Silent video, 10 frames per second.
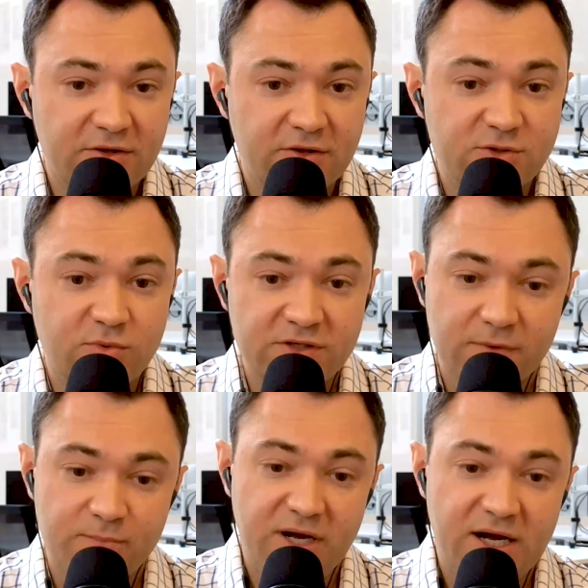those ones
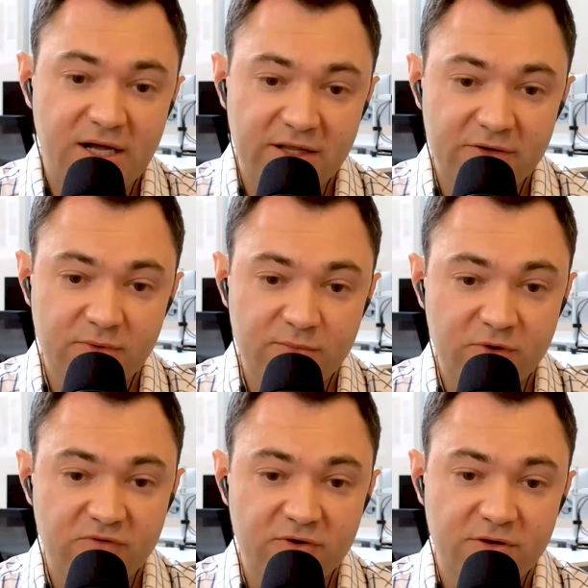for pollen
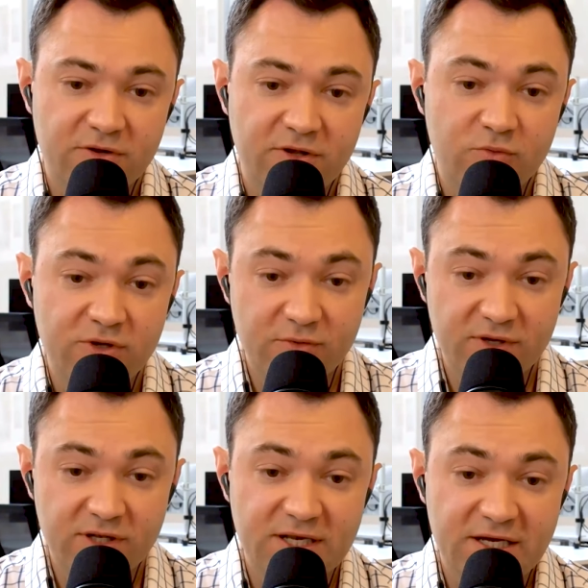removal, or the really
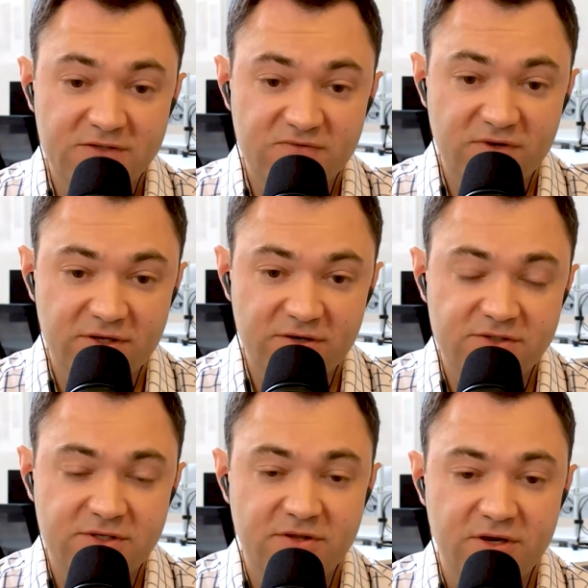really nice
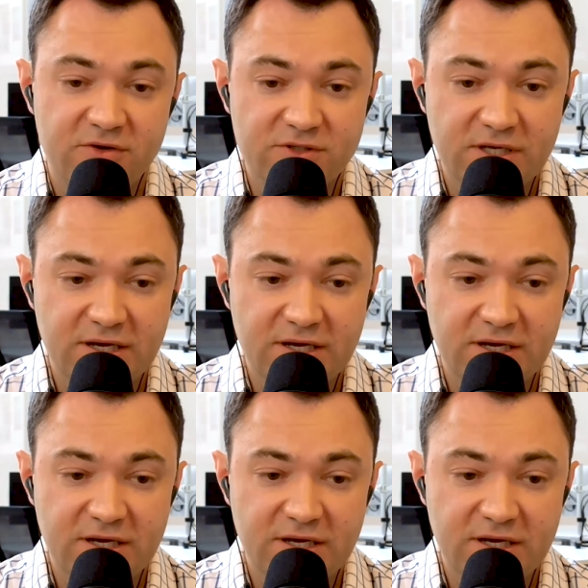filters, those